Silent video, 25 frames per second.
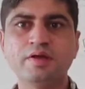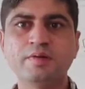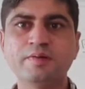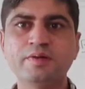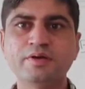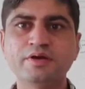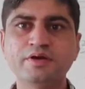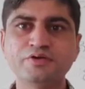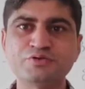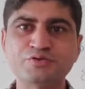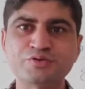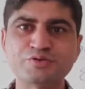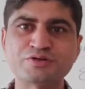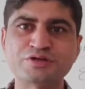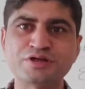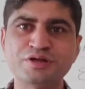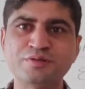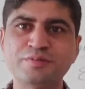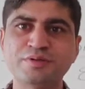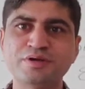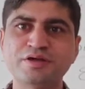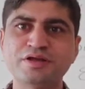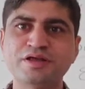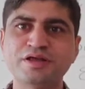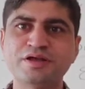even in
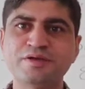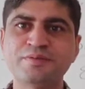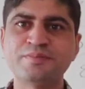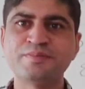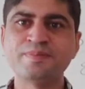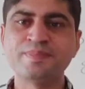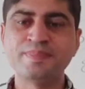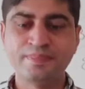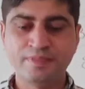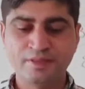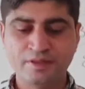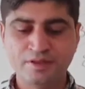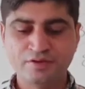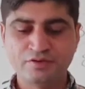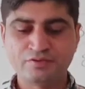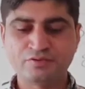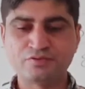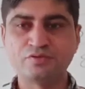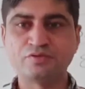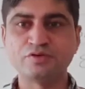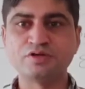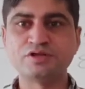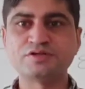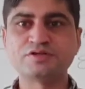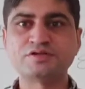social media.
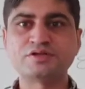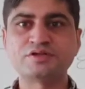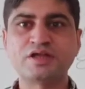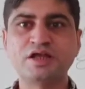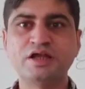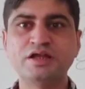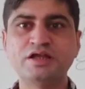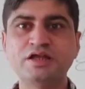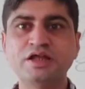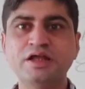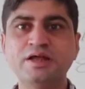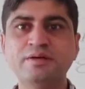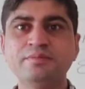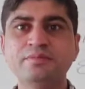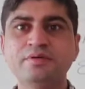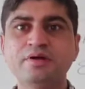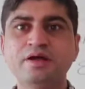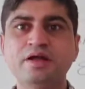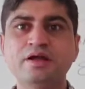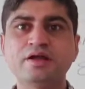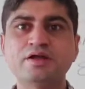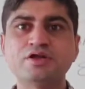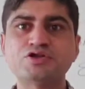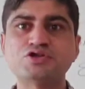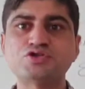So this KTM,
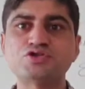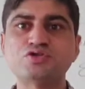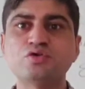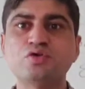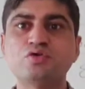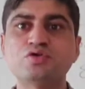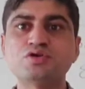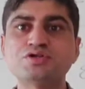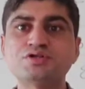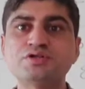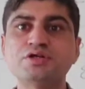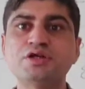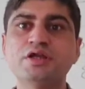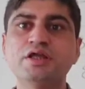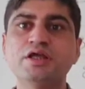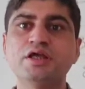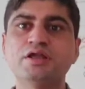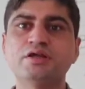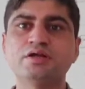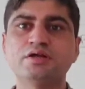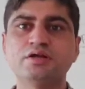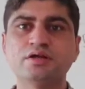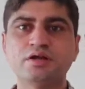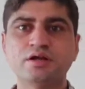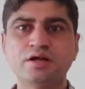an
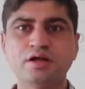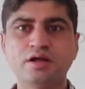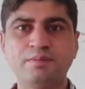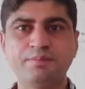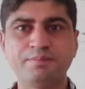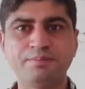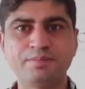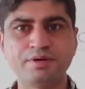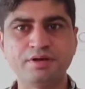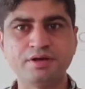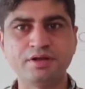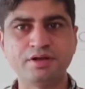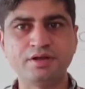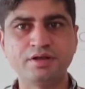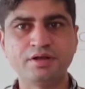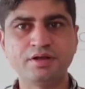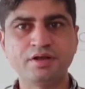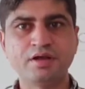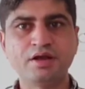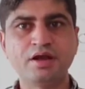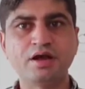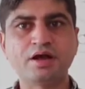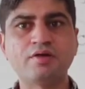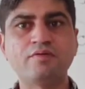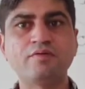Austrian company
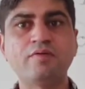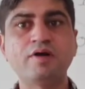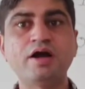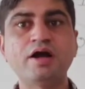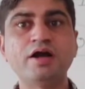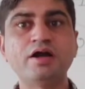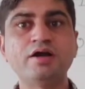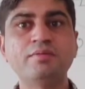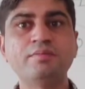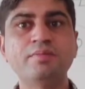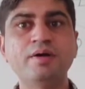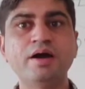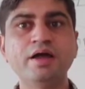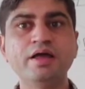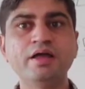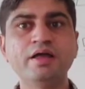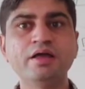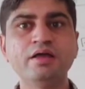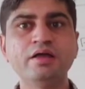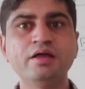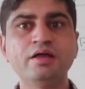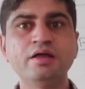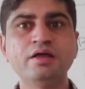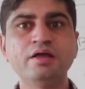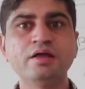acquired
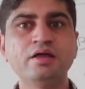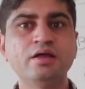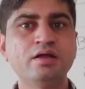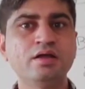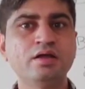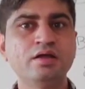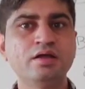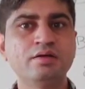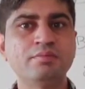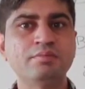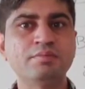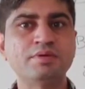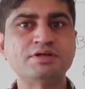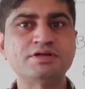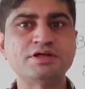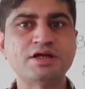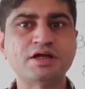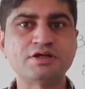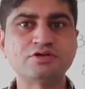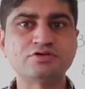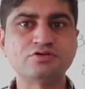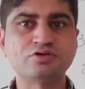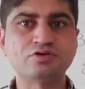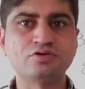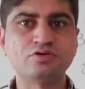by
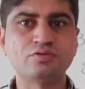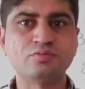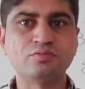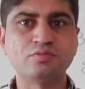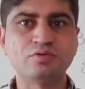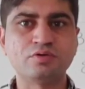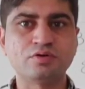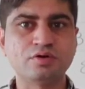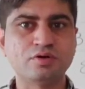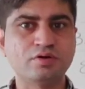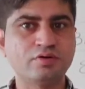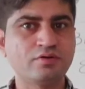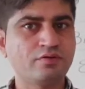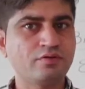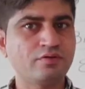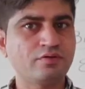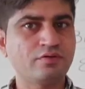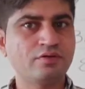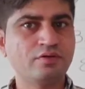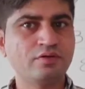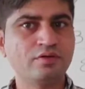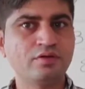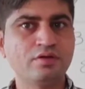Bajaj Auto Motors